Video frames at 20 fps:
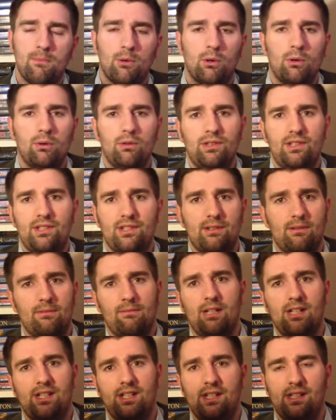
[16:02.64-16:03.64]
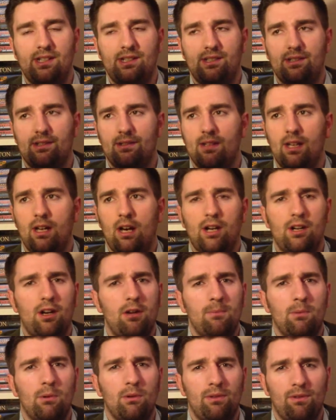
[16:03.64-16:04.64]
Monde, which is, I
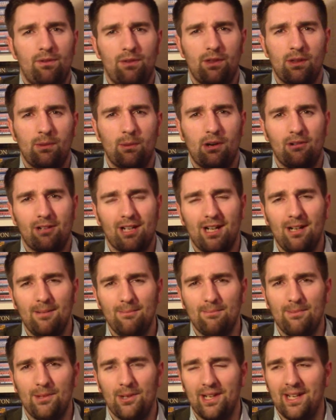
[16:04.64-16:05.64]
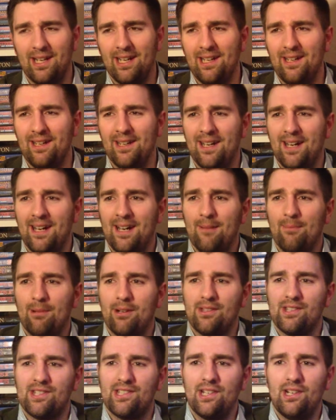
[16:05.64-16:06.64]
know Monde from the World Cup '98,
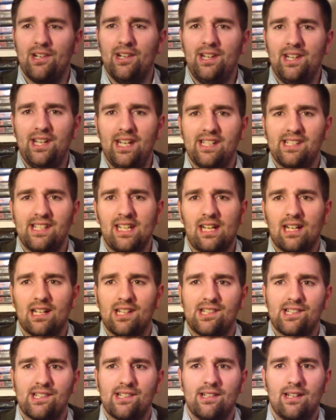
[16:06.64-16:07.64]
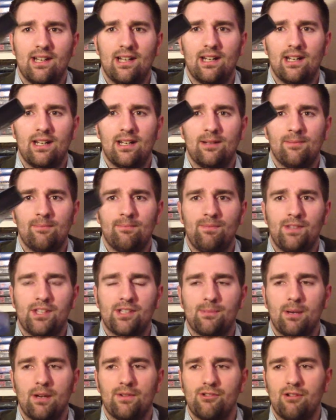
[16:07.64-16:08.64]
but on the side it's English. The
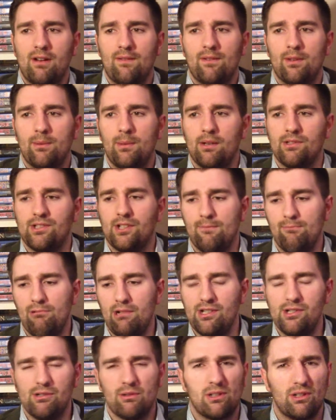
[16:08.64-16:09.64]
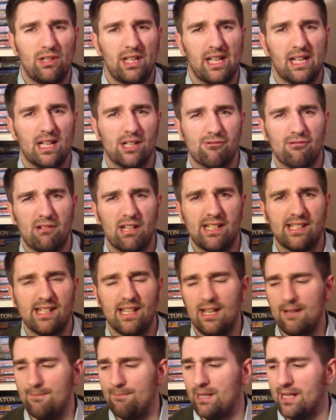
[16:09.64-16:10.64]
Smurfs Travel the World, so I'm pretty sure I've got the English release
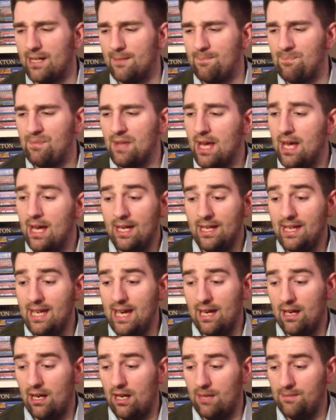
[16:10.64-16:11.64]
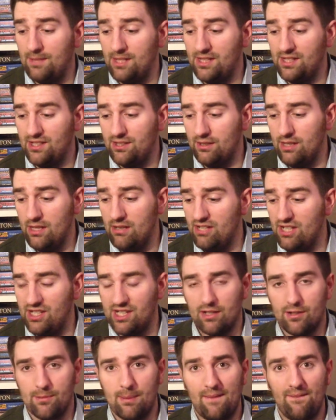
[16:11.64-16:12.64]
here. But yeah, this usually
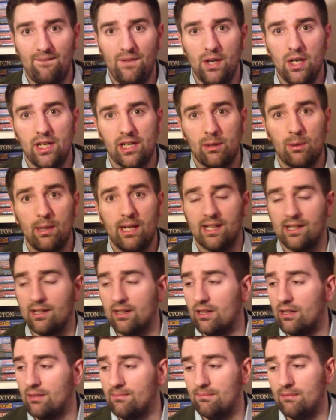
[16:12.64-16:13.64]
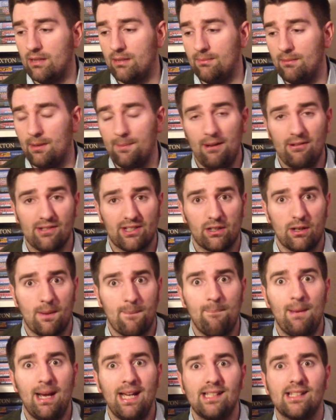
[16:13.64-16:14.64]
sells for about 30 quid, and my parents
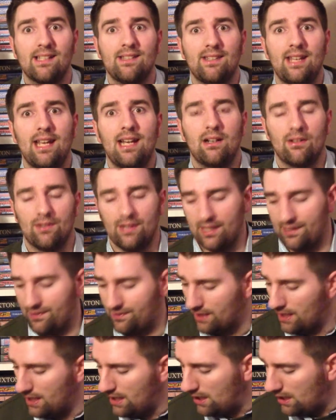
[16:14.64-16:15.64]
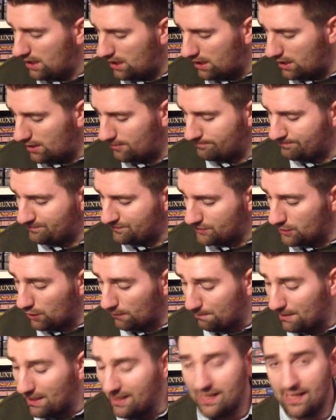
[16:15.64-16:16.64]
got an amazing deal on this.
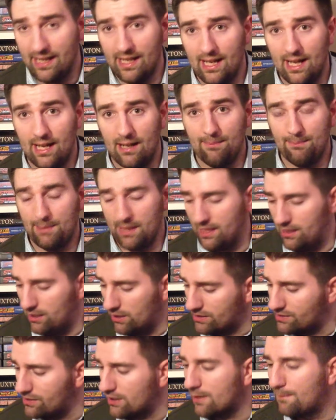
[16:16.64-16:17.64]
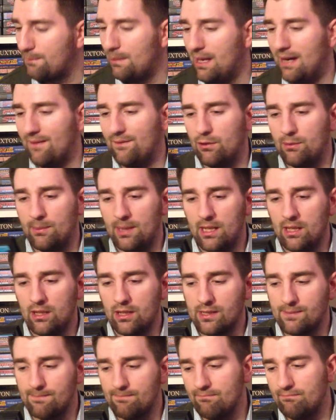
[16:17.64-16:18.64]
Not played it yet, but it looks like a platformer. It
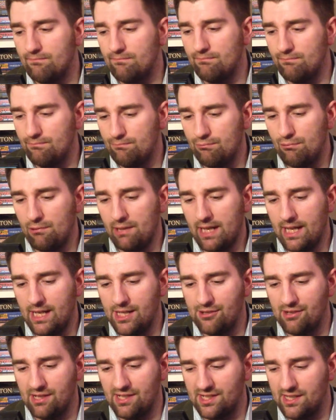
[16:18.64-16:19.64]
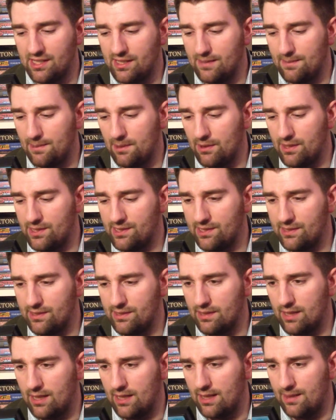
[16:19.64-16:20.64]
looks pretty interesting, to be honest.
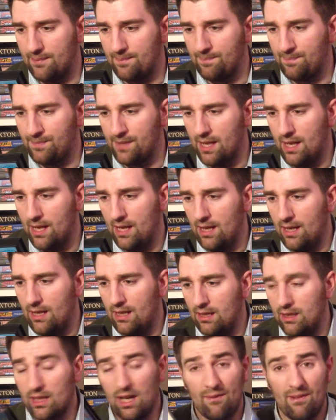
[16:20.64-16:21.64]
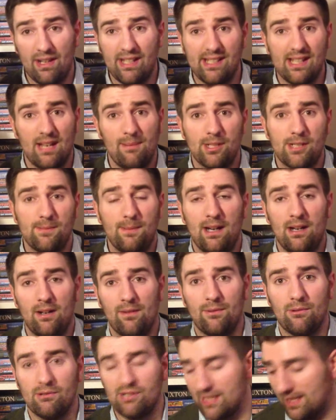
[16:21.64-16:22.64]
Can't really say much about it,
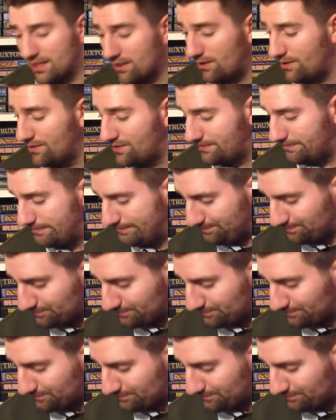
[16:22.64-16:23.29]
unfortunately, guys.